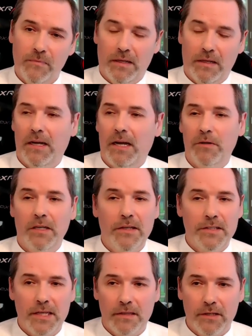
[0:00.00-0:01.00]
how
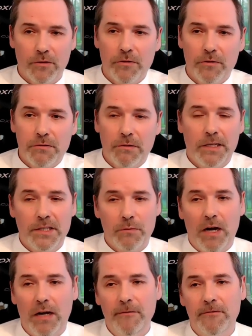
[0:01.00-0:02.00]
he's on the cruise with his
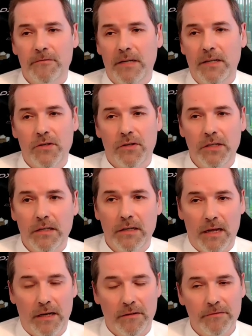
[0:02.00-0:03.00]
wife, enjoying
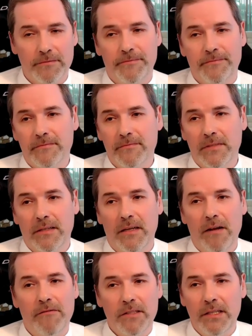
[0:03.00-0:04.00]
life.
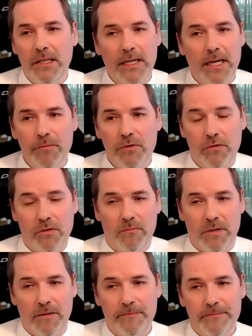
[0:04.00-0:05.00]
Everything came to
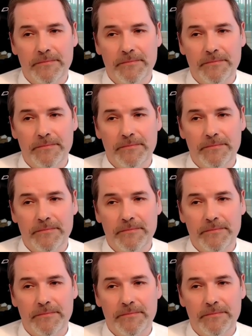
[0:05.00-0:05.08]
normal.